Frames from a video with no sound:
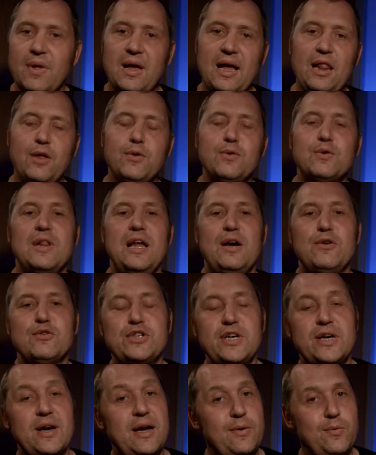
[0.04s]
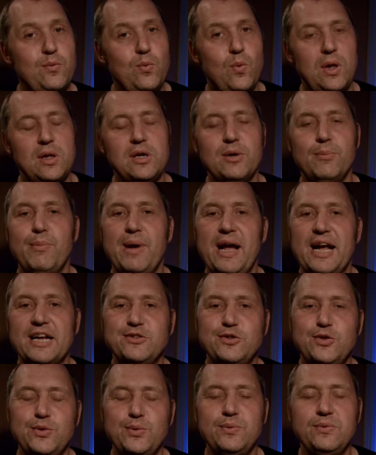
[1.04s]
Hello, Klaus here and welcome
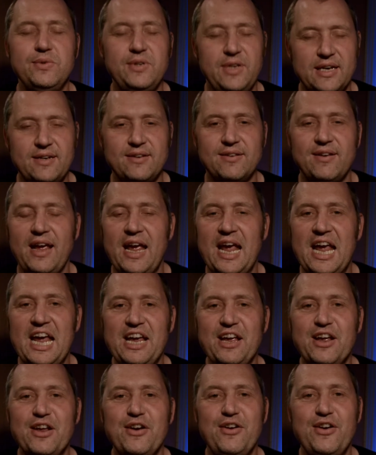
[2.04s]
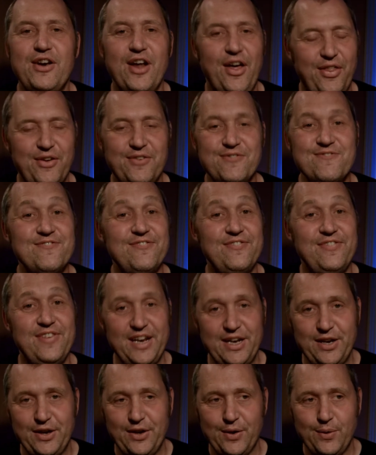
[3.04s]
back to yet another
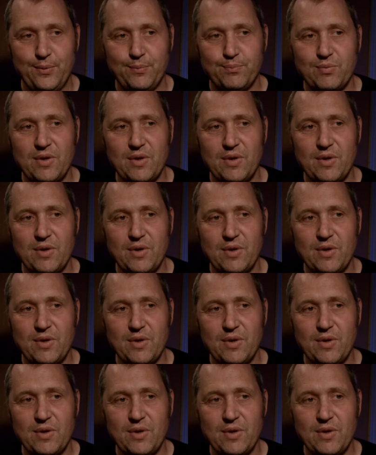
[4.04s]
video.